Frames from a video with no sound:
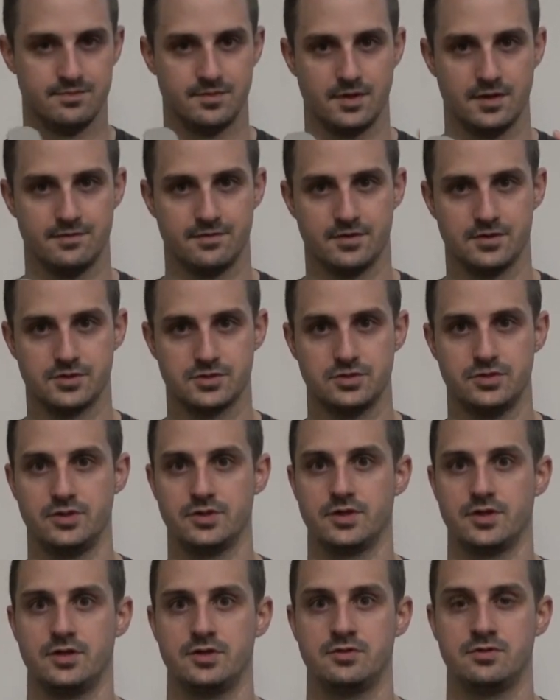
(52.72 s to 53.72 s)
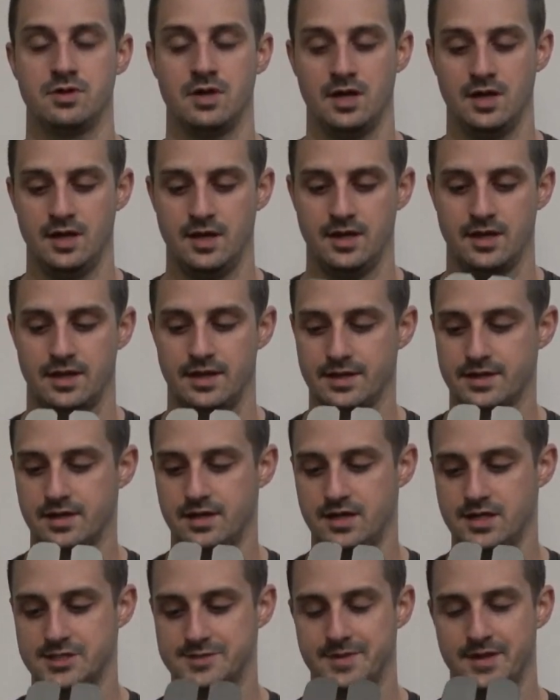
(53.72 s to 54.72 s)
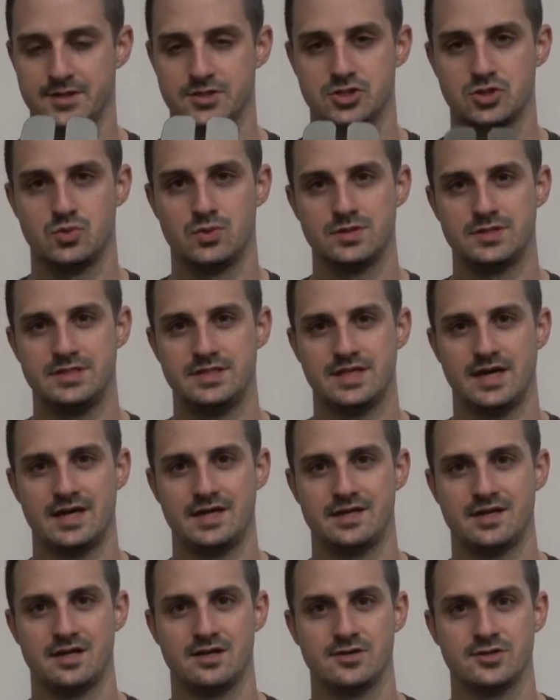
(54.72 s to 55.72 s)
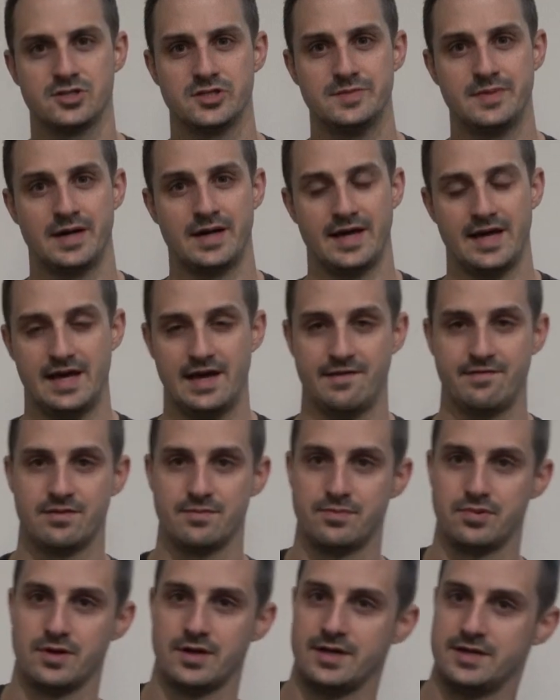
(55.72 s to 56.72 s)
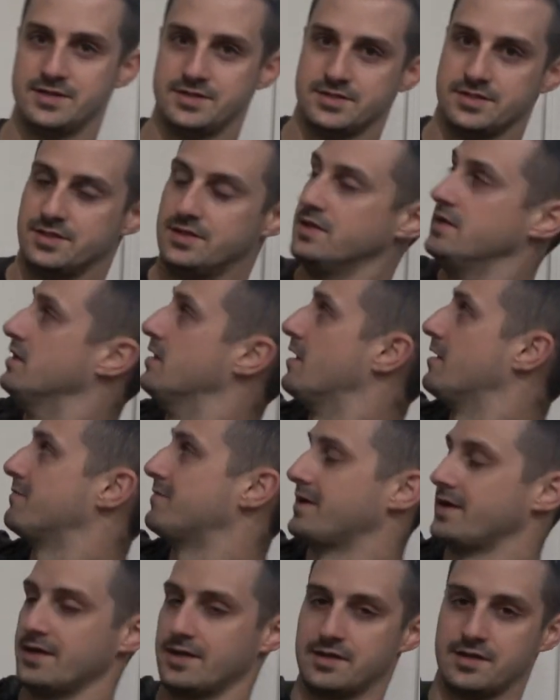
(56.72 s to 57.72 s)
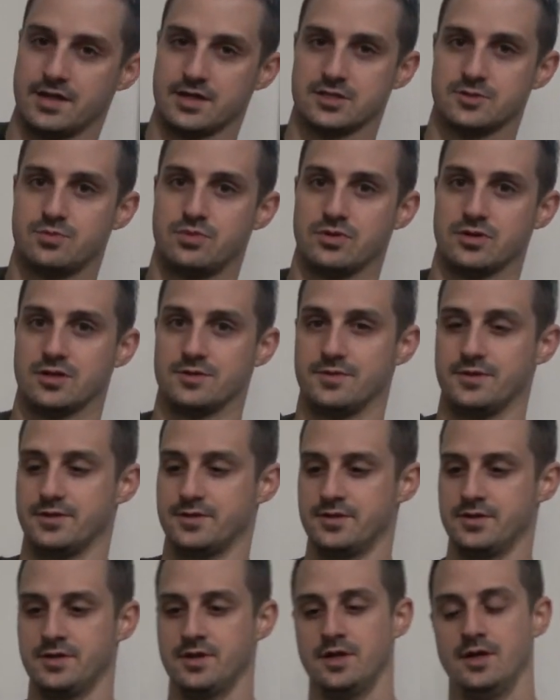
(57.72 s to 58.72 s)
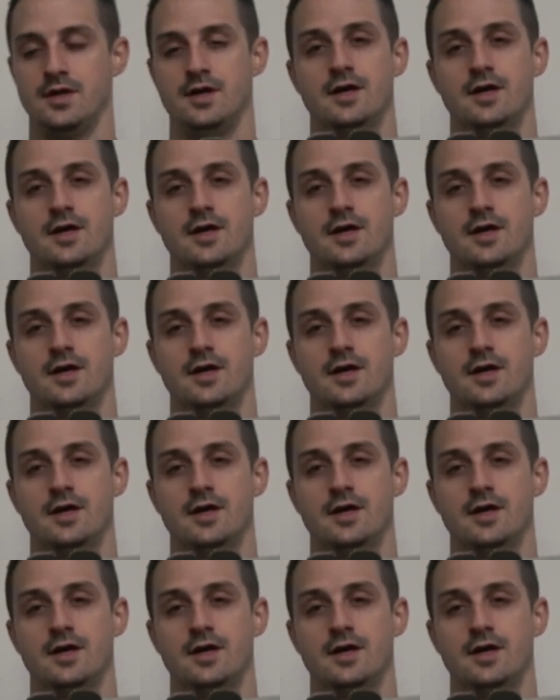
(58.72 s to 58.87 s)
The VRGE logo, and it costs about $29, so about half the price of my index boy up here.